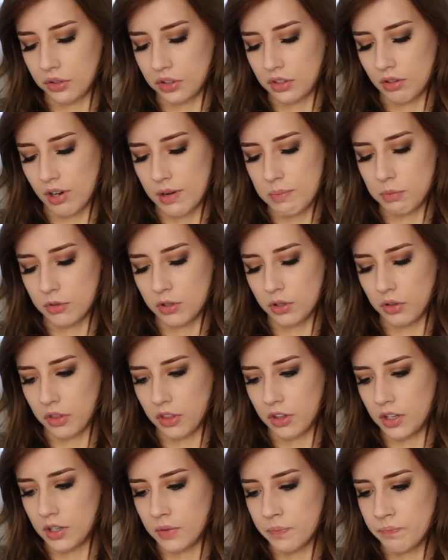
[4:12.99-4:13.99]
so I bought
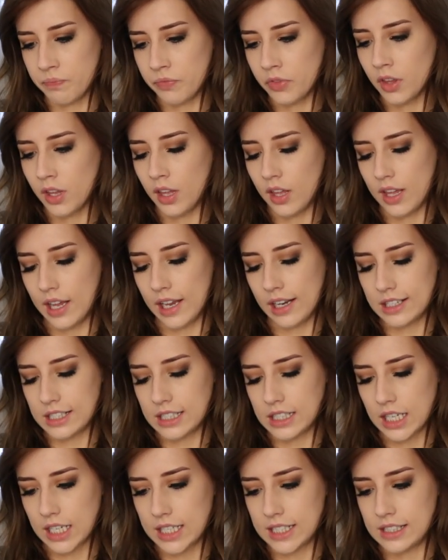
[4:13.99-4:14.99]
them in a
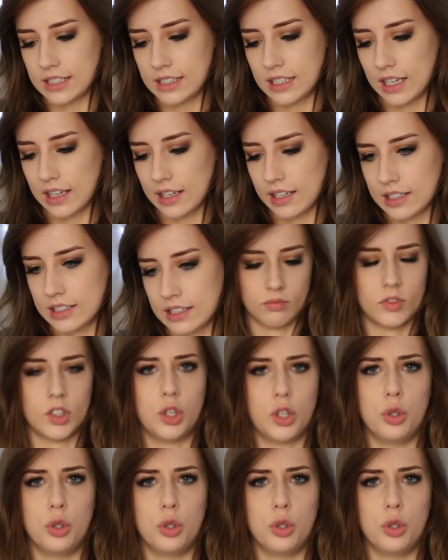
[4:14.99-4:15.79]
size 6.